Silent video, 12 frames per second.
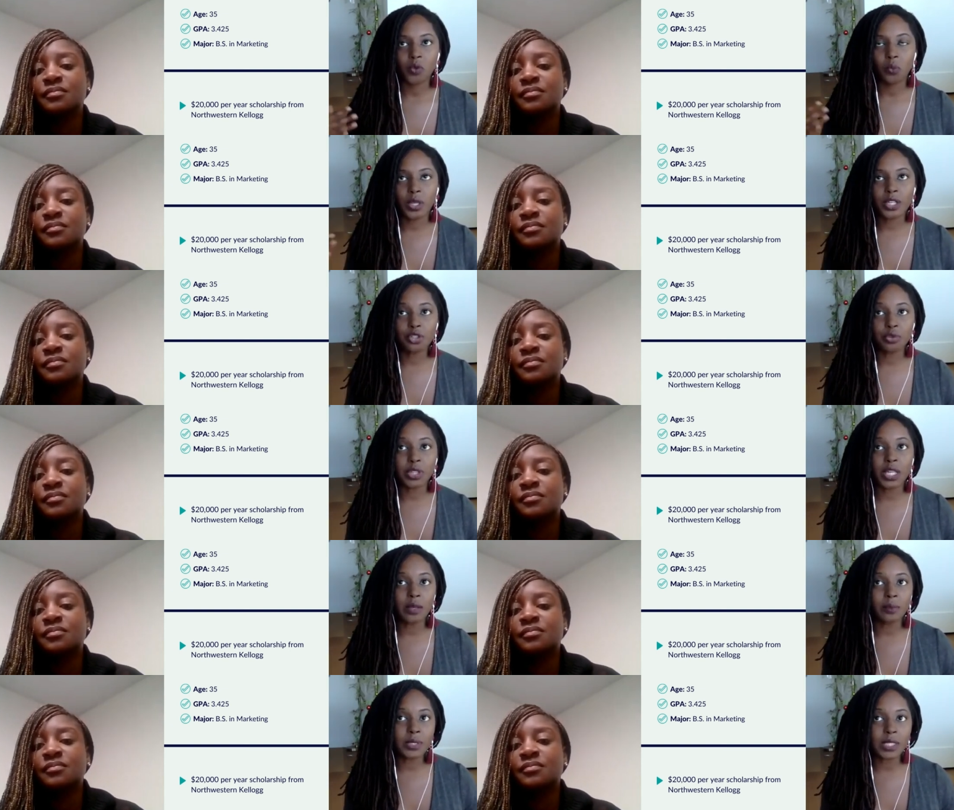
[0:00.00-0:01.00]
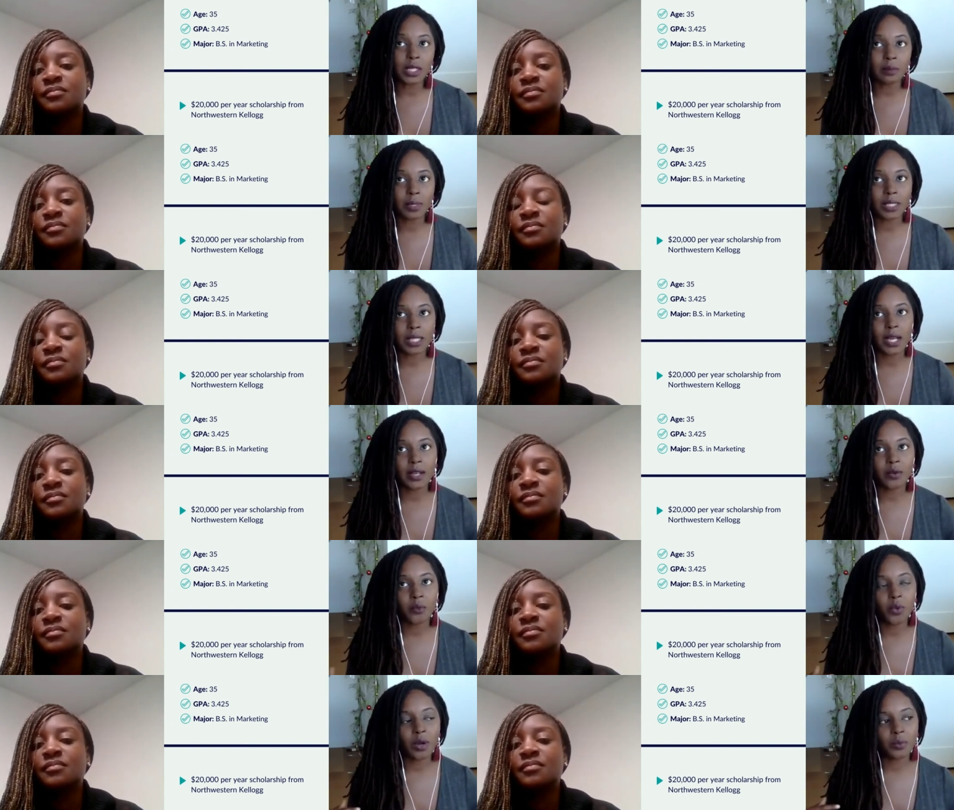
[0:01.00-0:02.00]
Speaker 1: what did you think it was going to be like
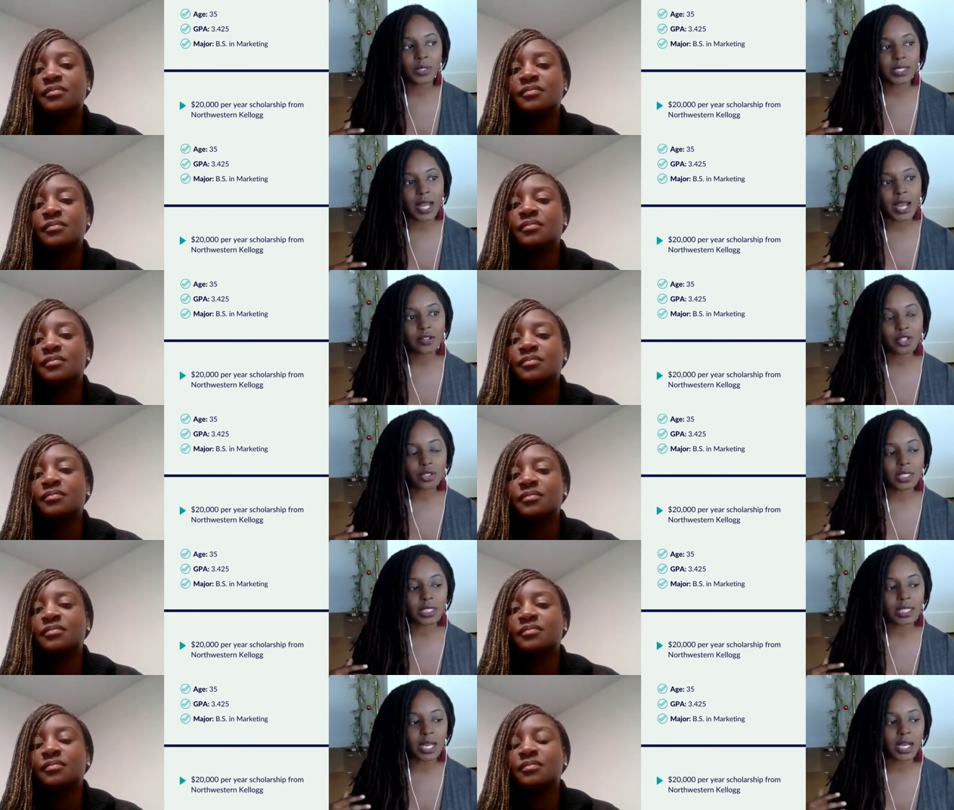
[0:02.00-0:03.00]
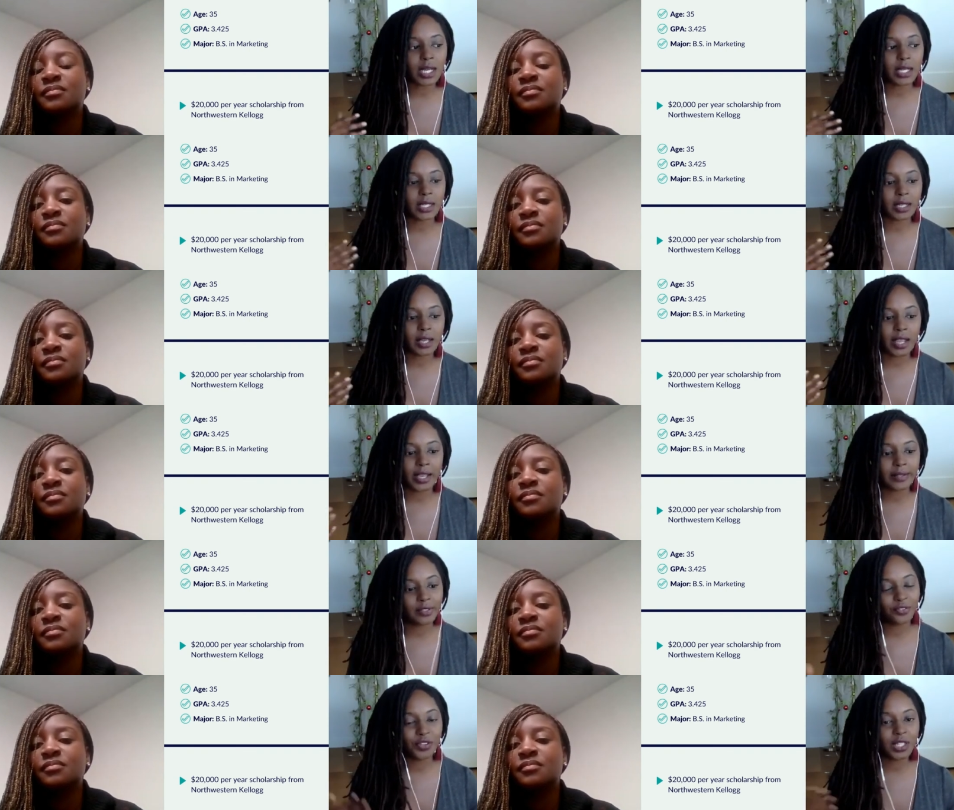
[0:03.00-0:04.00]
what was it actually like and
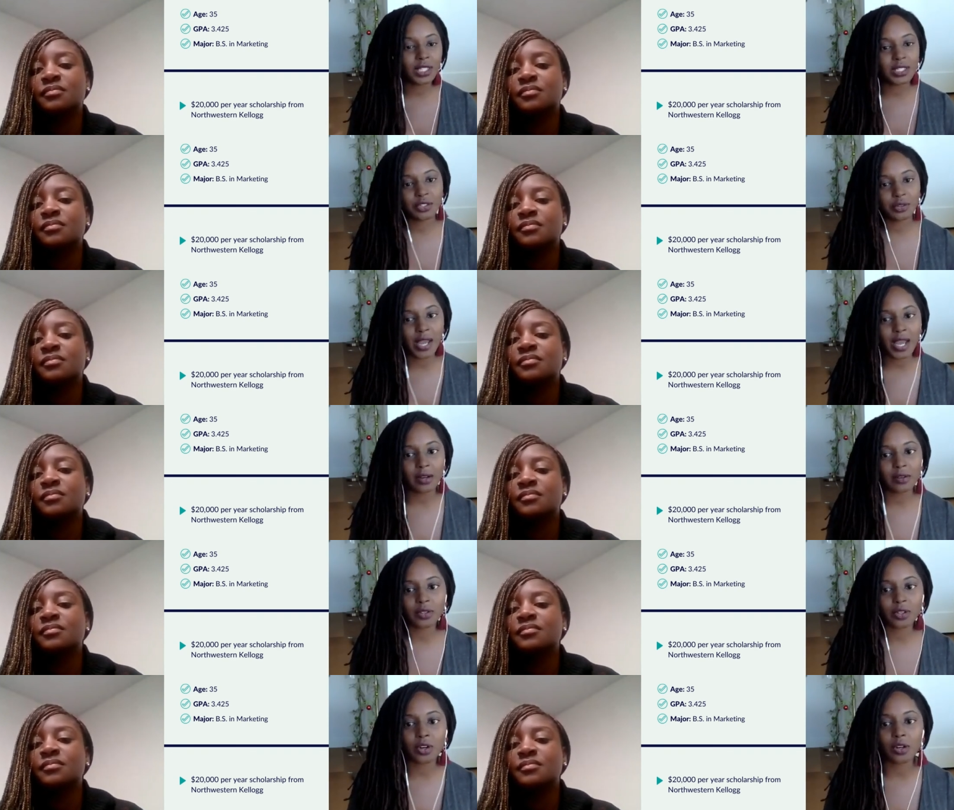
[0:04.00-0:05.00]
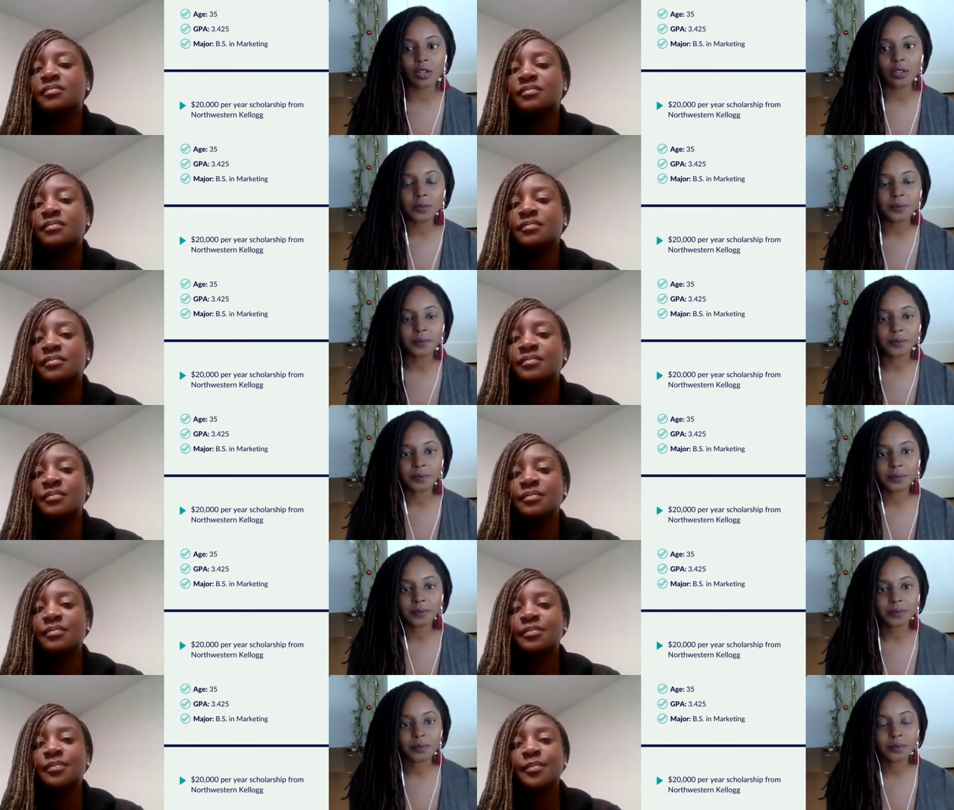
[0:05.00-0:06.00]
the feelings you had on the call
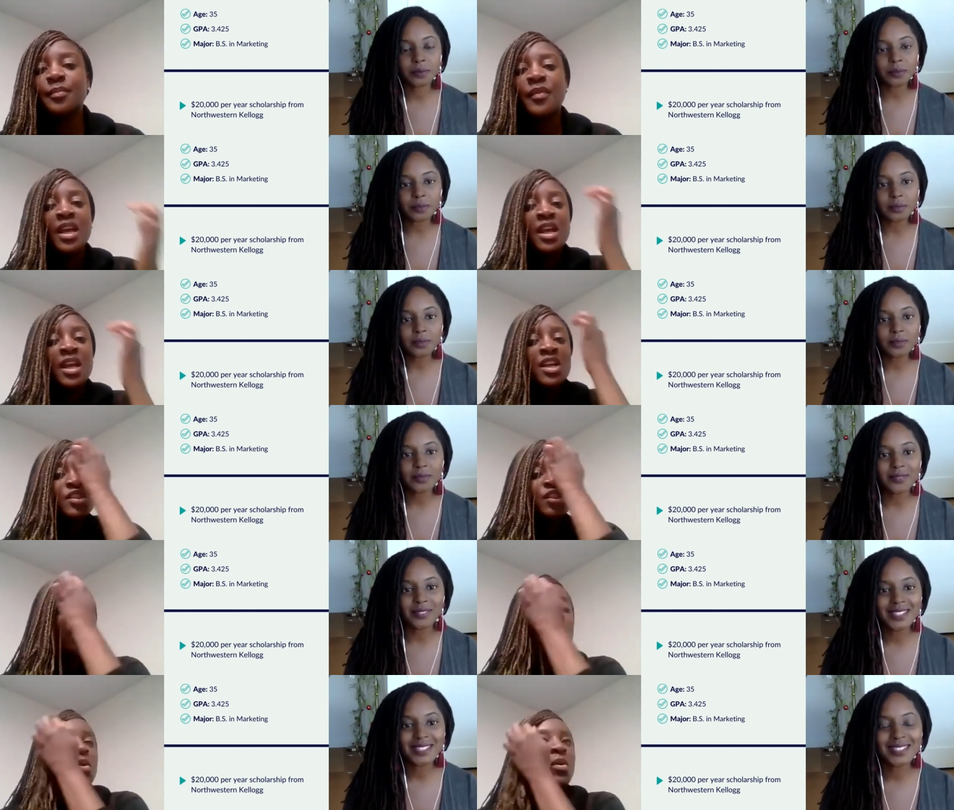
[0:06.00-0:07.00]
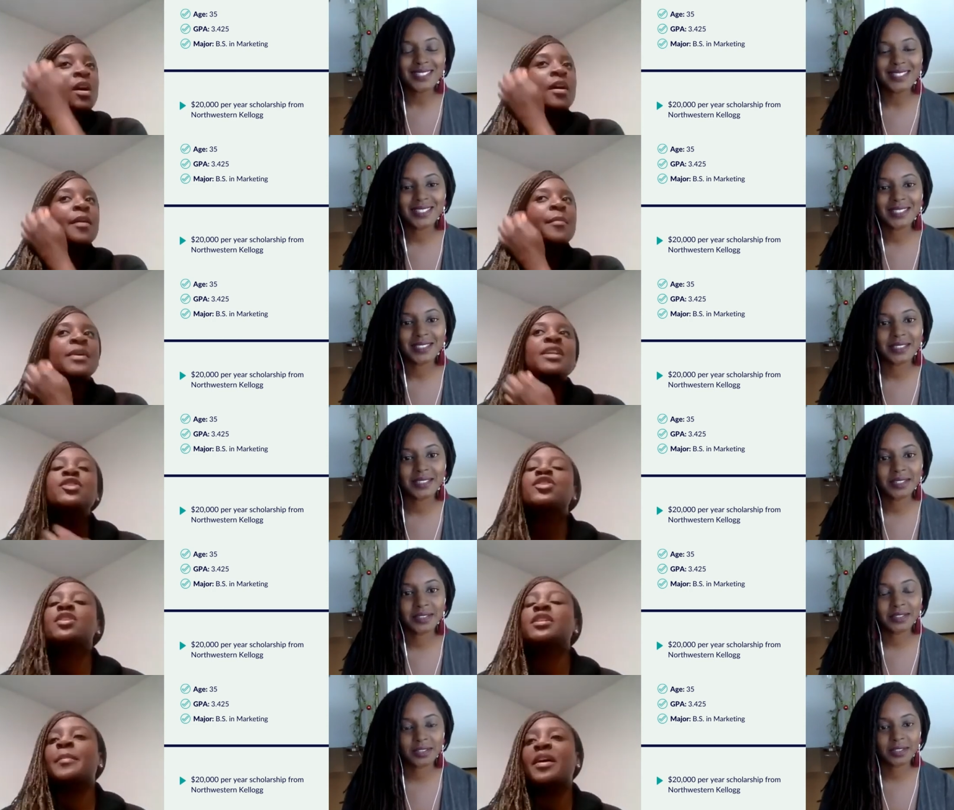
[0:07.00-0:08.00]
Speaker 2: mm-hmm. so um, initially
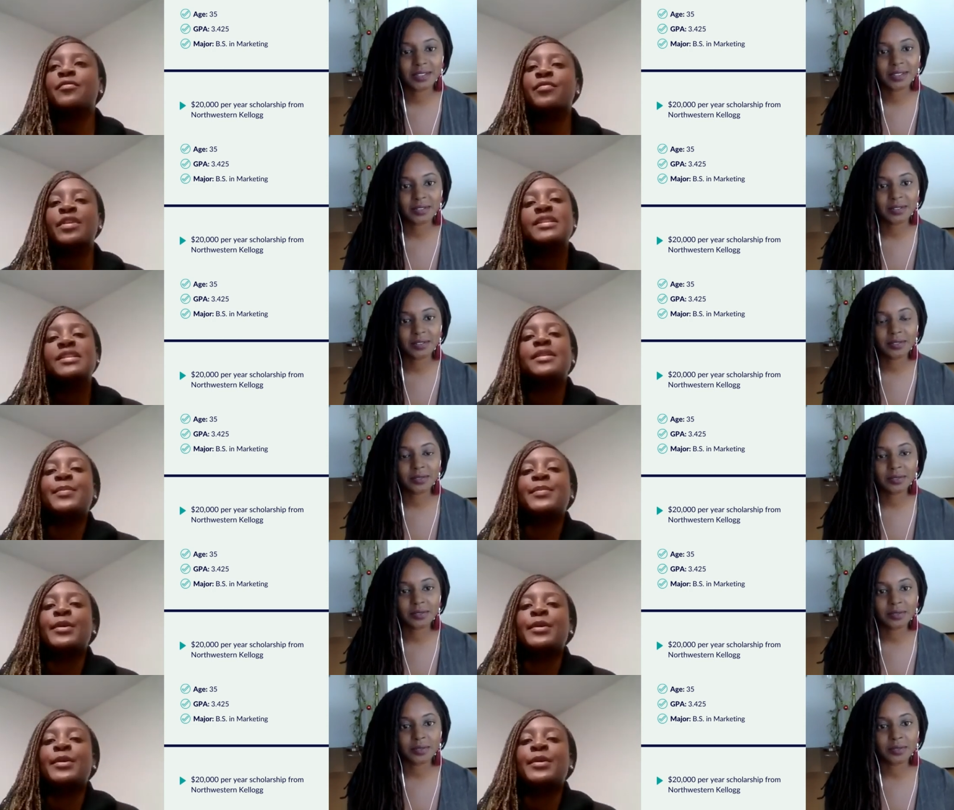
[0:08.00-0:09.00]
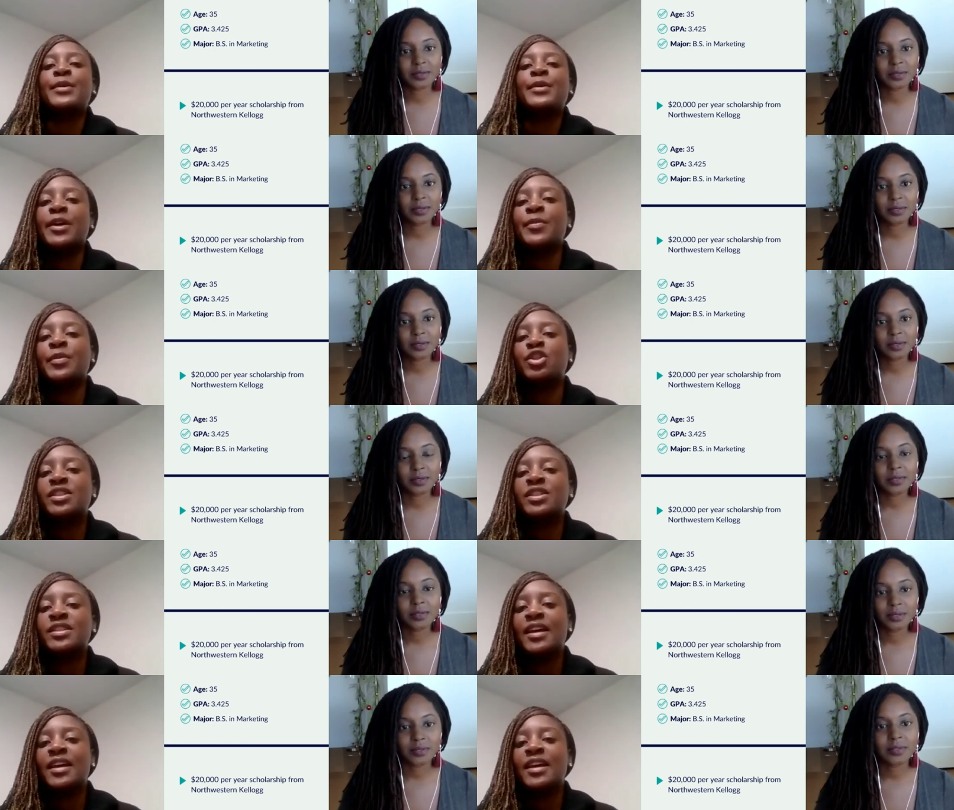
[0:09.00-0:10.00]
my friend did prepare me she
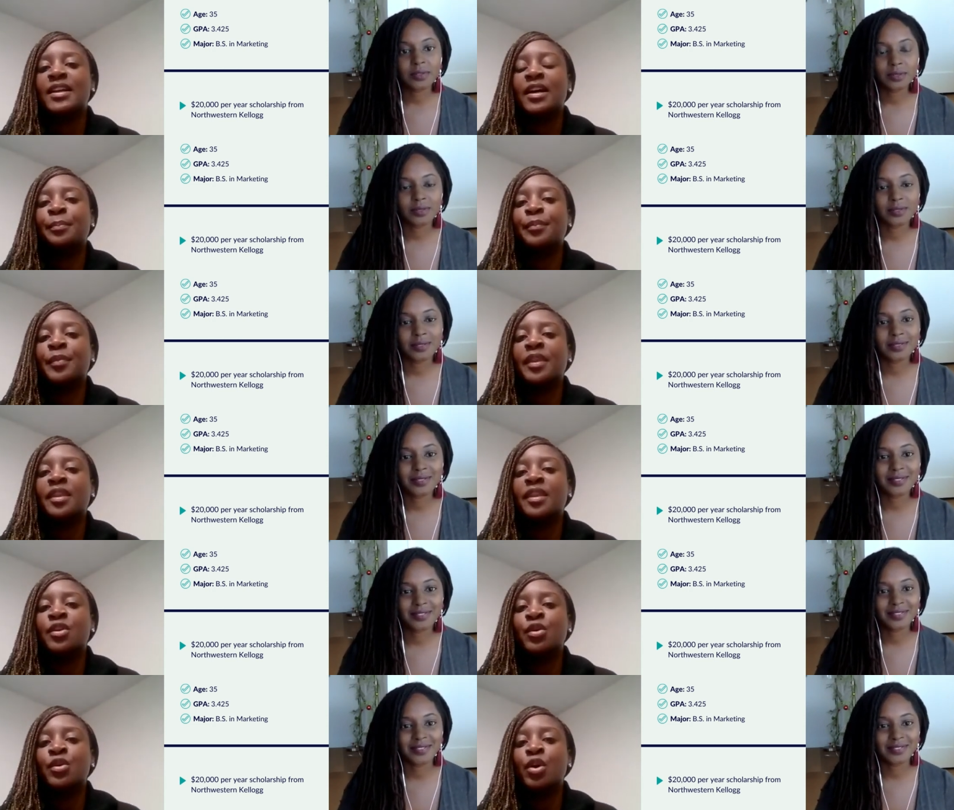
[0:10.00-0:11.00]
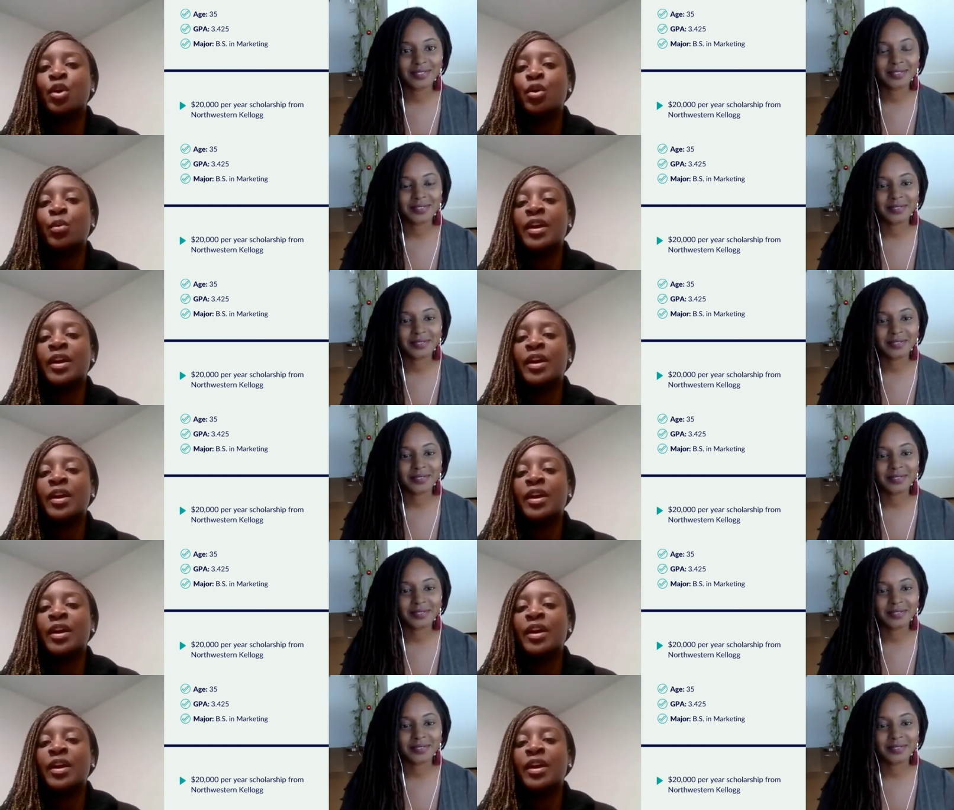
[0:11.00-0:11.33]
said um, you